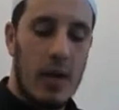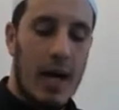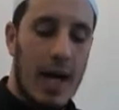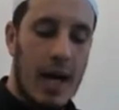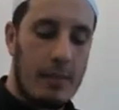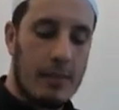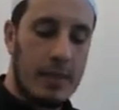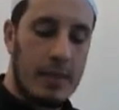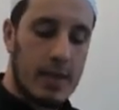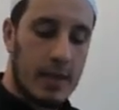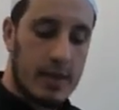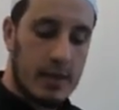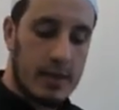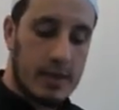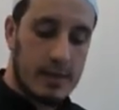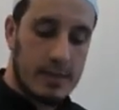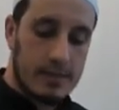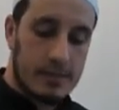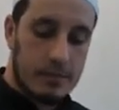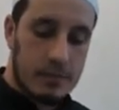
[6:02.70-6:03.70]
what happened
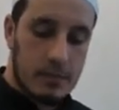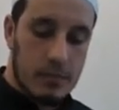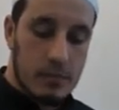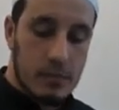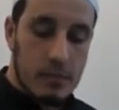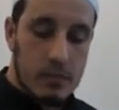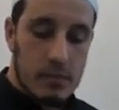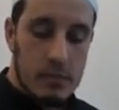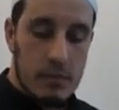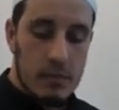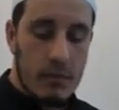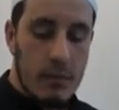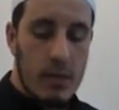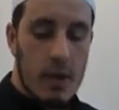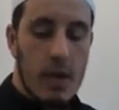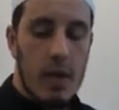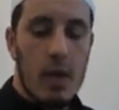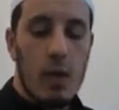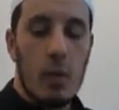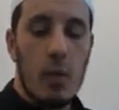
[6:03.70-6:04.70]
is,
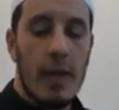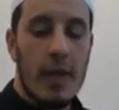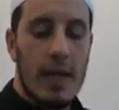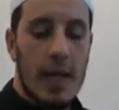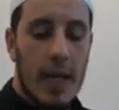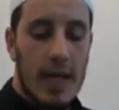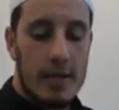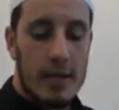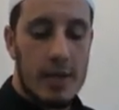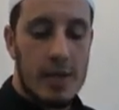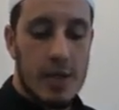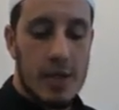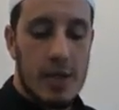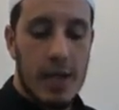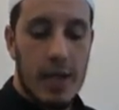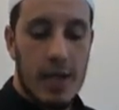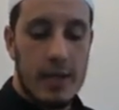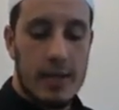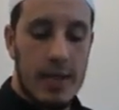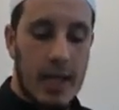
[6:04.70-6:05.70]
when Khadija
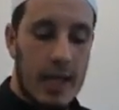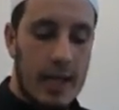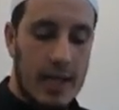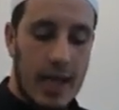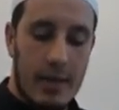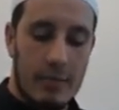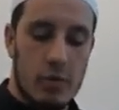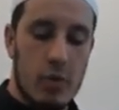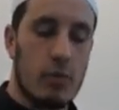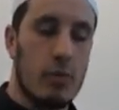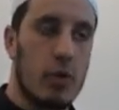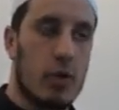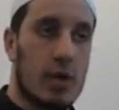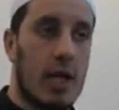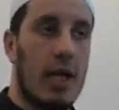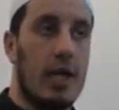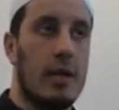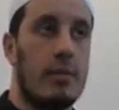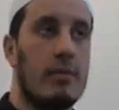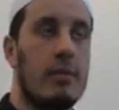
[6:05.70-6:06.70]
died and Abdul
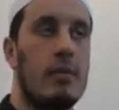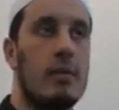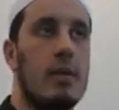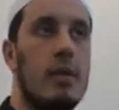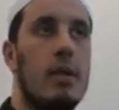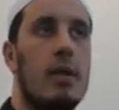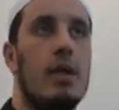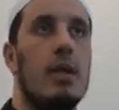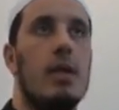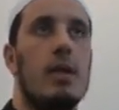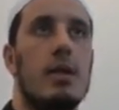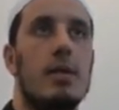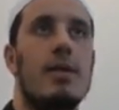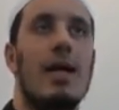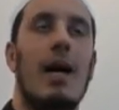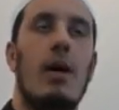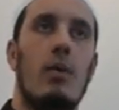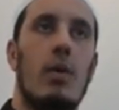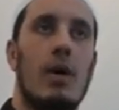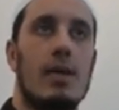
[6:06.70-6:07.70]
Muttalib,
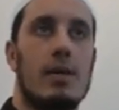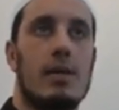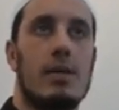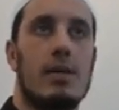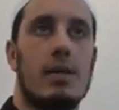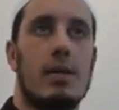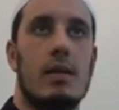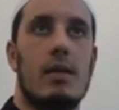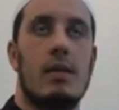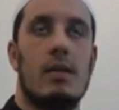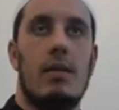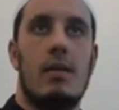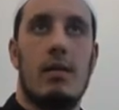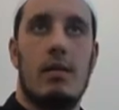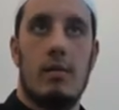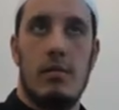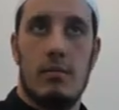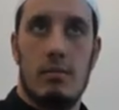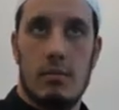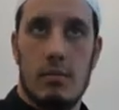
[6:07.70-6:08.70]
that was
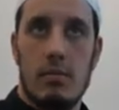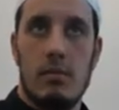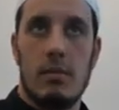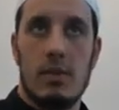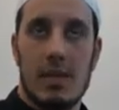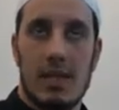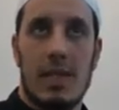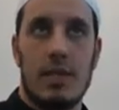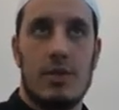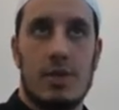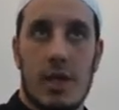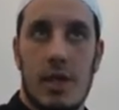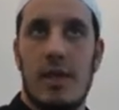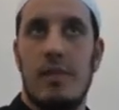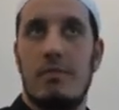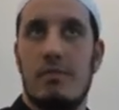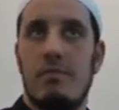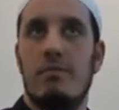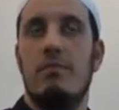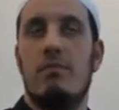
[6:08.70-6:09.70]
such
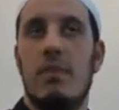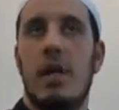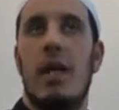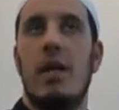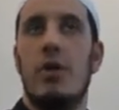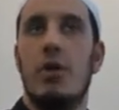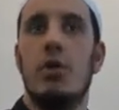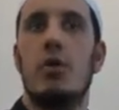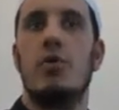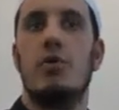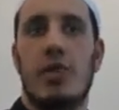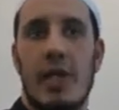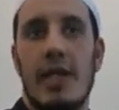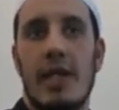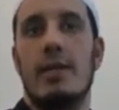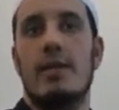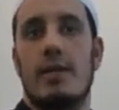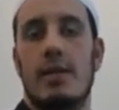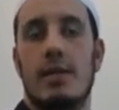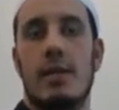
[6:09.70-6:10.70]
a, a huge
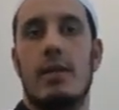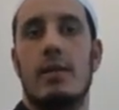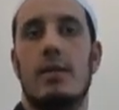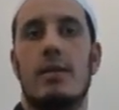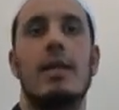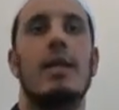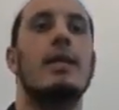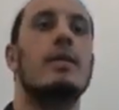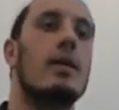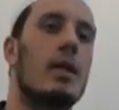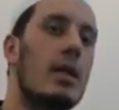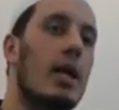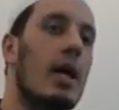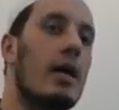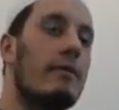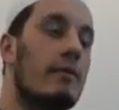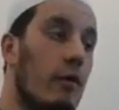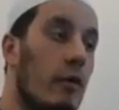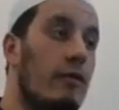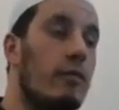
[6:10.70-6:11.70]
incident in the
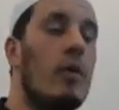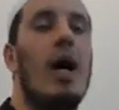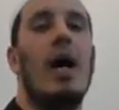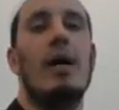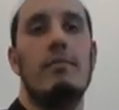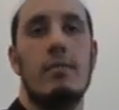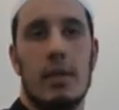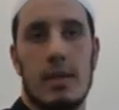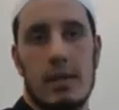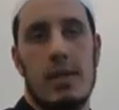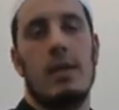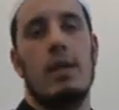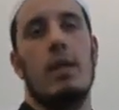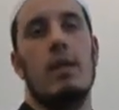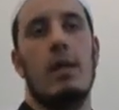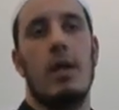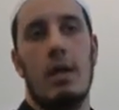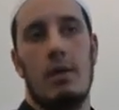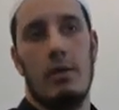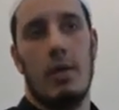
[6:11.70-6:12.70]
life of Muhammad
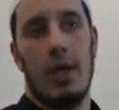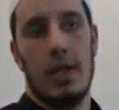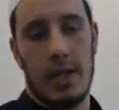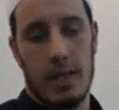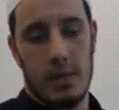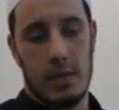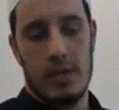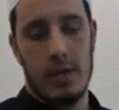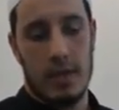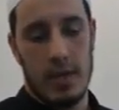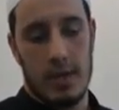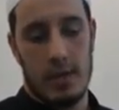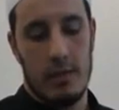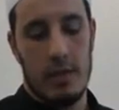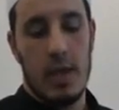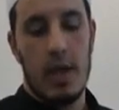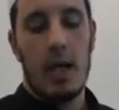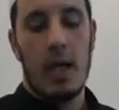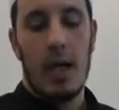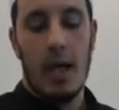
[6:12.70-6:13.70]
sallallahu alaihi wasallam.
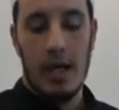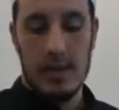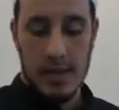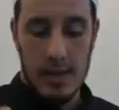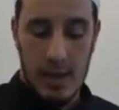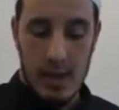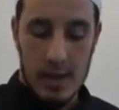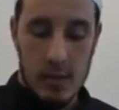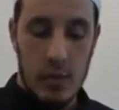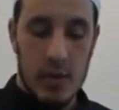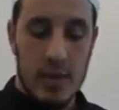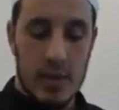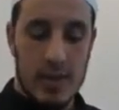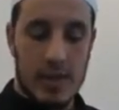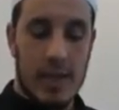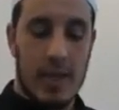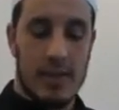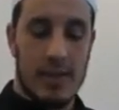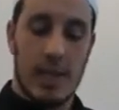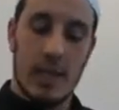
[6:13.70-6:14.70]
As and as we
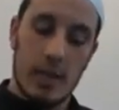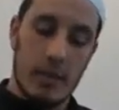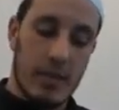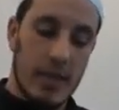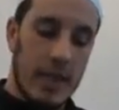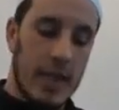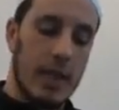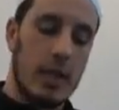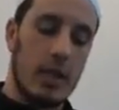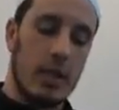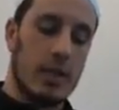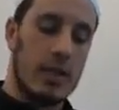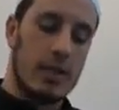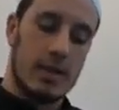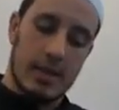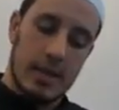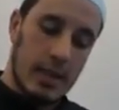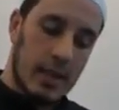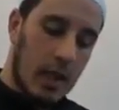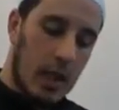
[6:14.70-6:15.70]
discussed at the beginning of the
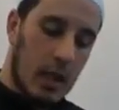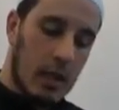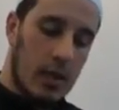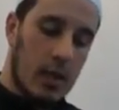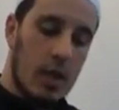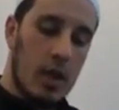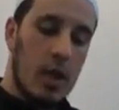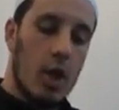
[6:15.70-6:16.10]
seerah,